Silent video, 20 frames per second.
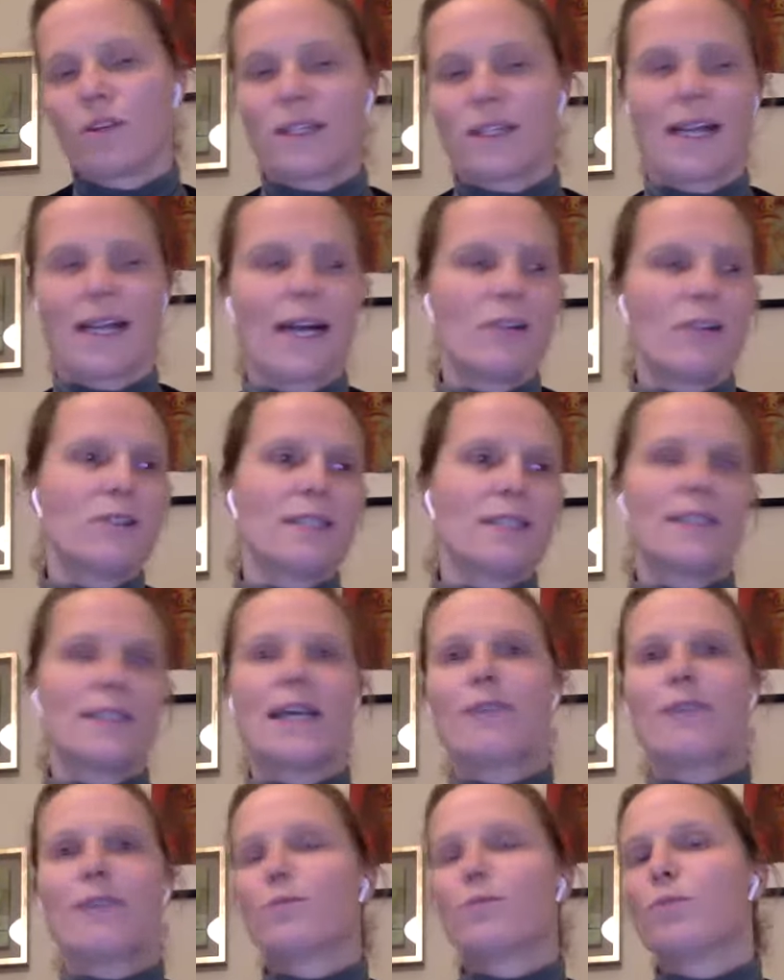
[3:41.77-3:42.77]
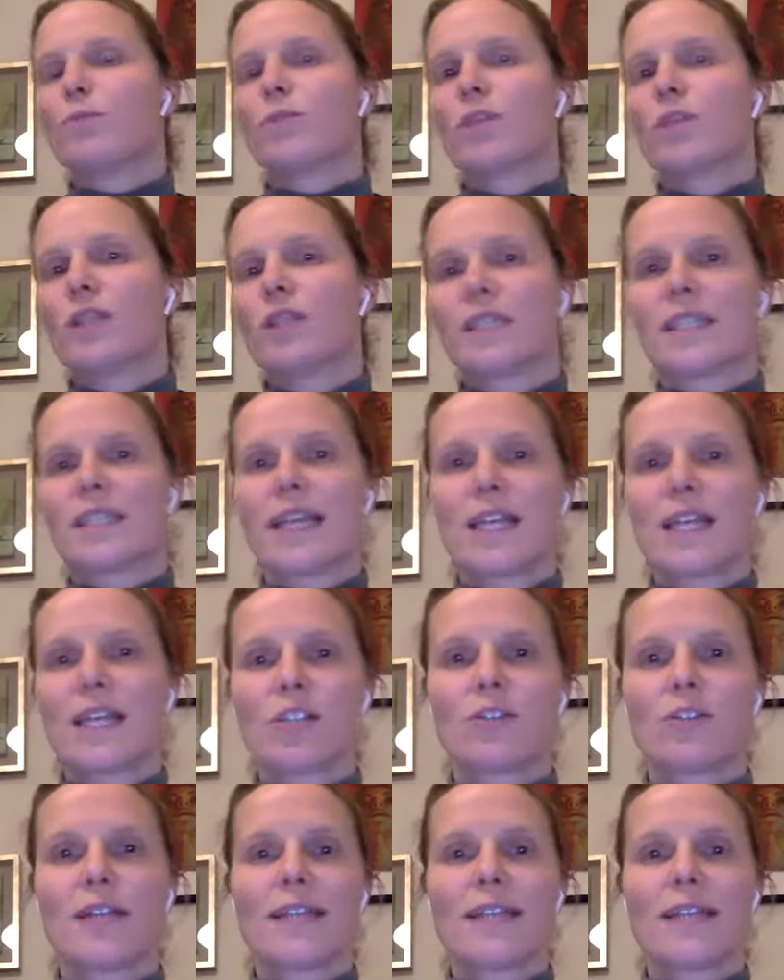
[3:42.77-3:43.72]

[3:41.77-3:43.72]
account, and they have to book you on a schedule.